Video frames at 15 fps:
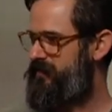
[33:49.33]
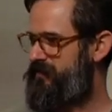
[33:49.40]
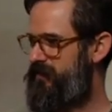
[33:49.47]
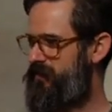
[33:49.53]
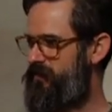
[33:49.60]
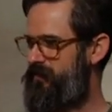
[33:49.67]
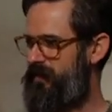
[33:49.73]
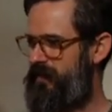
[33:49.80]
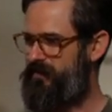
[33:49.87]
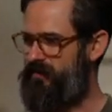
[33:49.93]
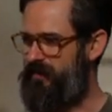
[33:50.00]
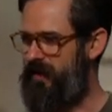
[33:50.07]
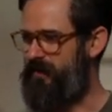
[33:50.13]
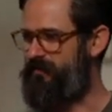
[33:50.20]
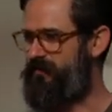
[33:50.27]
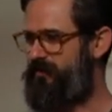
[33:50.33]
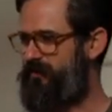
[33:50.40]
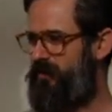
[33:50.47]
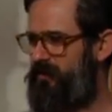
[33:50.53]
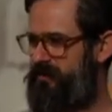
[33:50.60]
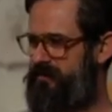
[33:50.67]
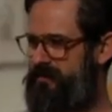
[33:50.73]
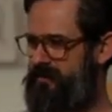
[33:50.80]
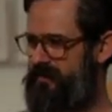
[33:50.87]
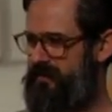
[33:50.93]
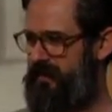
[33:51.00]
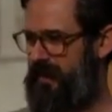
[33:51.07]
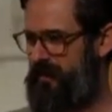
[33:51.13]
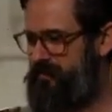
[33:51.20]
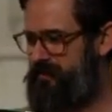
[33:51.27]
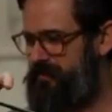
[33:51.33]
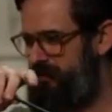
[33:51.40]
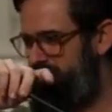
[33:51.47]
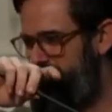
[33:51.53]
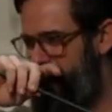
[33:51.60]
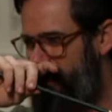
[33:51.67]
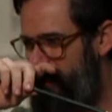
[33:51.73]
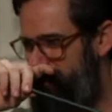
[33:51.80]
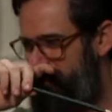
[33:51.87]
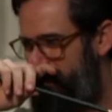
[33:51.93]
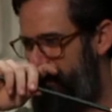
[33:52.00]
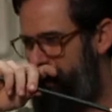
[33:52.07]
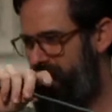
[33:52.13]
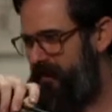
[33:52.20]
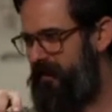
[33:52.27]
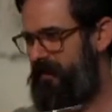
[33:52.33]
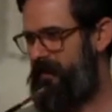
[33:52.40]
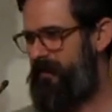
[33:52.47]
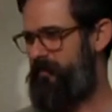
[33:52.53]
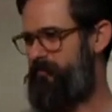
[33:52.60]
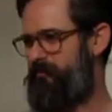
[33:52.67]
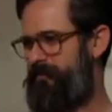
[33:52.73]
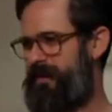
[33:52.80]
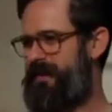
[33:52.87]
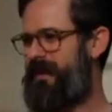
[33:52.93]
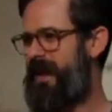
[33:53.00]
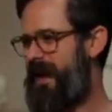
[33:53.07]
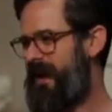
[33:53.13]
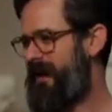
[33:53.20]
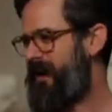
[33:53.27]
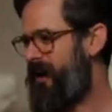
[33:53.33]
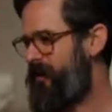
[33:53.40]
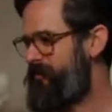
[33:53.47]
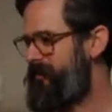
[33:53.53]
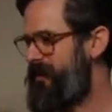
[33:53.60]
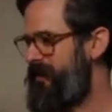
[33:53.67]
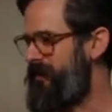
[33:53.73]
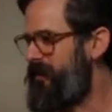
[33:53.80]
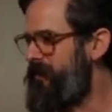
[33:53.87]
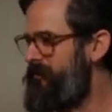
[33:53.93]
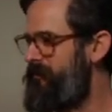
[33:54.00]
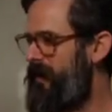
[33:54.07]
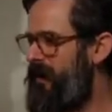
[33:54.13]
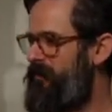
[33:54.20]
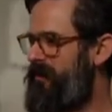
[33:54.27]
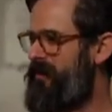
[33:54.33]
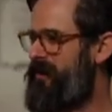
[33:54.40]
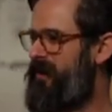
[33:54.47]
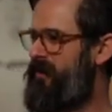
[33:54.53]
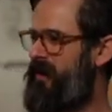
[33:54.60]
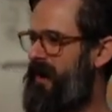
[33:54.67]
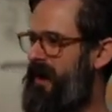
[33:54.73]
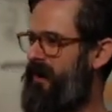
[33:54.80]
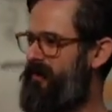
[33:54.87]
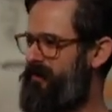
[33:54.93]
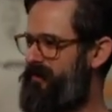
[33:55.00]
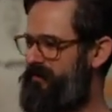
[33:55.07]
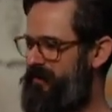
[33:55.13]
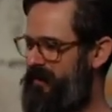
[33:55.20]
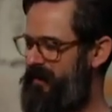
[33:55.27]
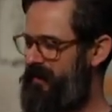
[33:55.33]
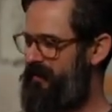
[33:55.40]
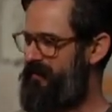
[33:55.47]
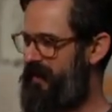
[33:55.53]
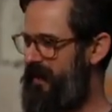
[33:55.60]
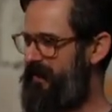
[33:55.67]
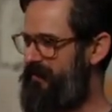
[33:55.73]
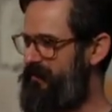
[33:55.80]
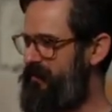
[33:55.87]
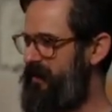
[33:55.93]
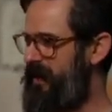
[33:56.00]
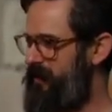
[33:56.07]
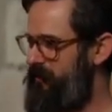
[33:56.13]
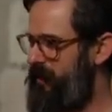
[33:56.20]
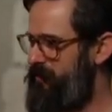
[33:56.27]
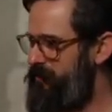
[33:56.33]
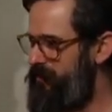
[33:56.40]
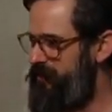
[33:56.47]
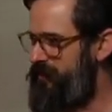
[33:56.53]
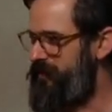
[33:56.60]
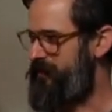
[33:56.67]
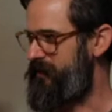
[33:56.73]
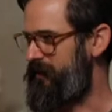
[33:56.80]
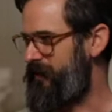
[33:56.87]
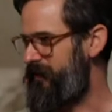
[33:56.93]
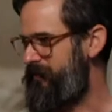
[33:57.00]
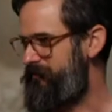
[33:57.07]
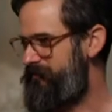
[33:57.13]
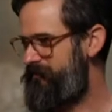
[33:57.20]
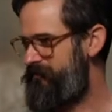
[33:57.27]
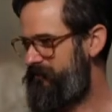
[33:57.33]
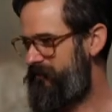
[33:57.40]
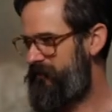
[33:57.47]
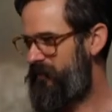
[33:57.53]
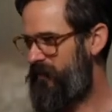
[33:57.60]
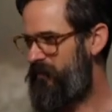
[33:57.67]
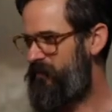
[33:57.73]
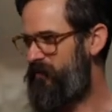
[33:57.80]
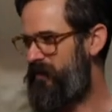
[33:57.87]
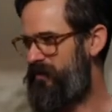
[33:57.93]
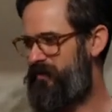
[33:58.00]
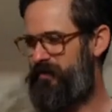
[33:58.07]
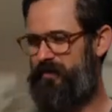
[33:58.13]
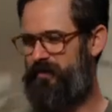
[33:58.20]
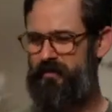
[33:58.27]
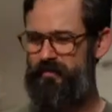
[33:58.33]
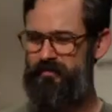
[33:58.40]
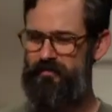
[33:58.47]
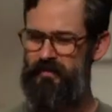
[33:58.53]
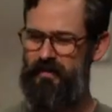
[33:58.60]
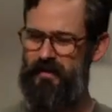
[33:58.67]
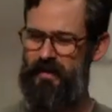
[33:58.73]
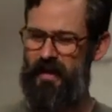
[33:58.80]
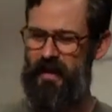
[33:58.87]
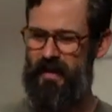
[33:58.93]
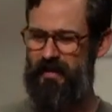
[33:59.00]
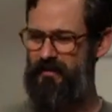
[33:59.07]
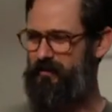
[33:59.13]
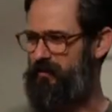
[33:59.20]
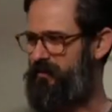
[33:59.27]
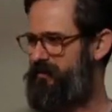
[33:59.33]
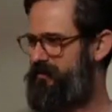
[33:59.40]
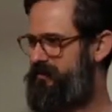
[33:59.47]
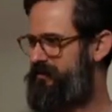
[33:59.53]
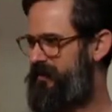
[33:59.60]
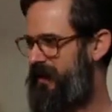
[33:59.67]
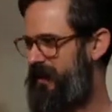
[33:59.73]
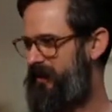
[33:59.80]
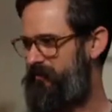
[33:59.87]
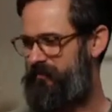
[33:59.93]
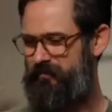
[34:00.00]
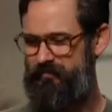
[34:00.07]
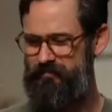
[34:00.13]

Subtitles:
So thank you, kind folks. Absolutely, Humdinger. Be a Humdinger. I want to know how you came up with the with your handle name.